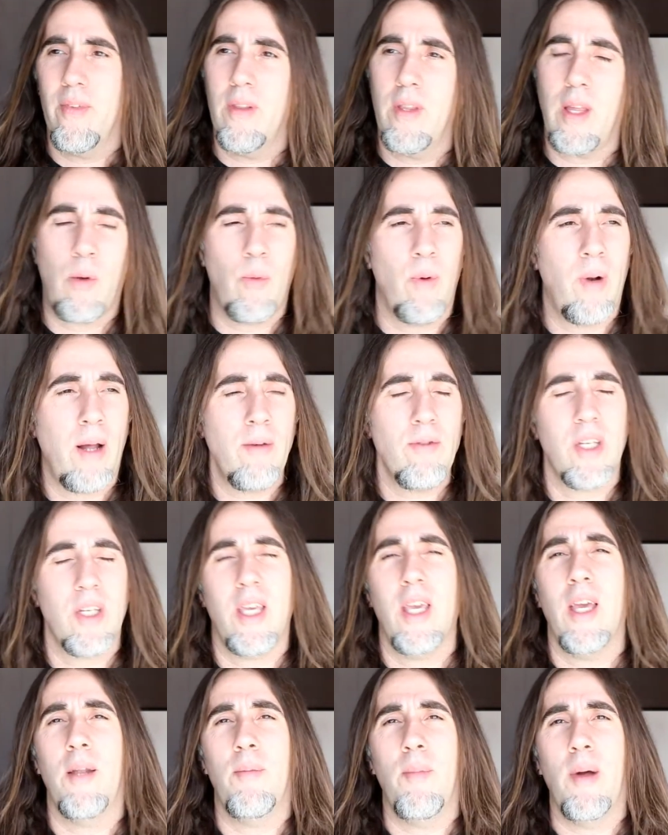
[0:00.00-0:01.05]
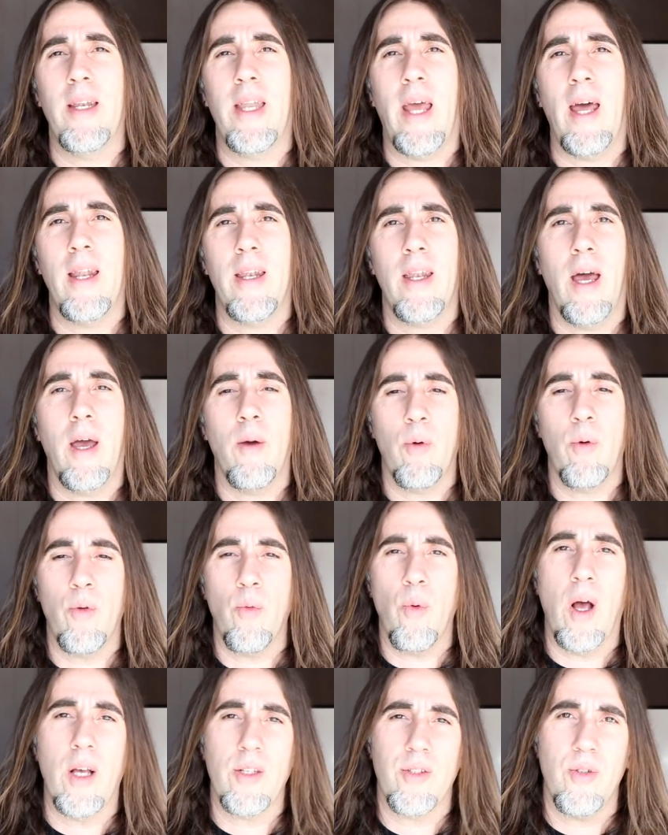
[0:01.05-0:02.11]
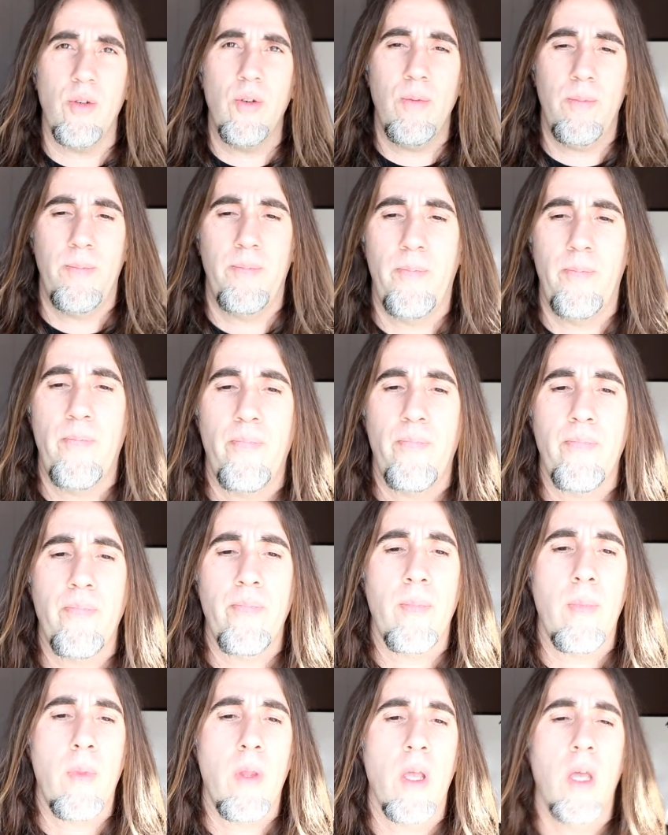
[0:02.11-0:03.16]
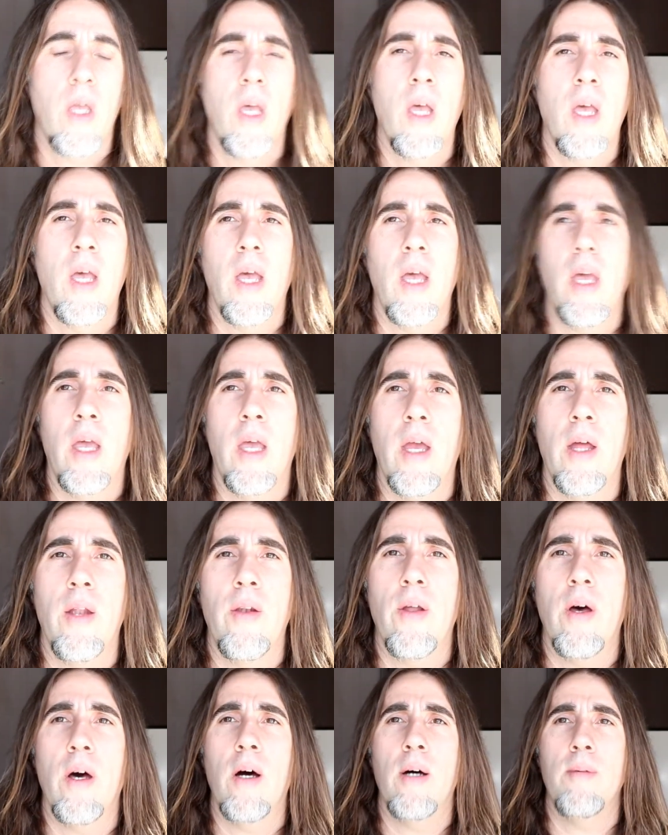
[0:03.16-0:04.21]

like, when I was a kid, my dad and I would wrestle, and